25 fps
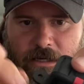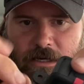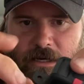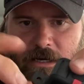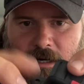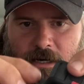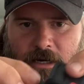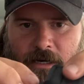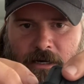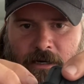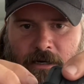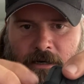
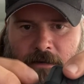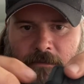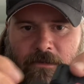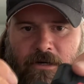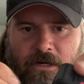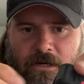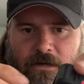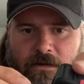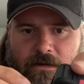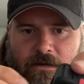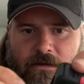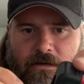
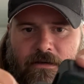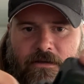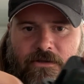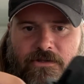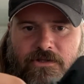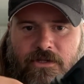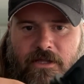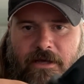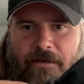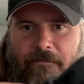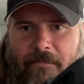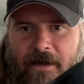
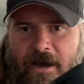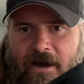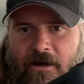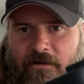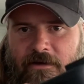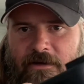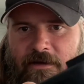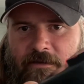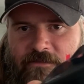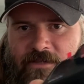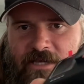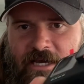so that
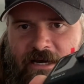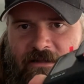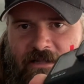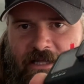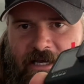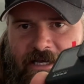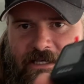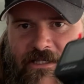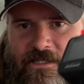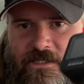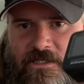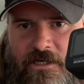mount comes out
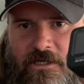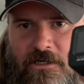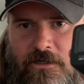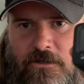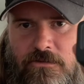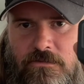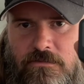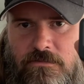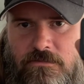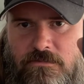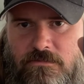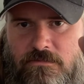like
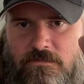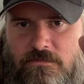so.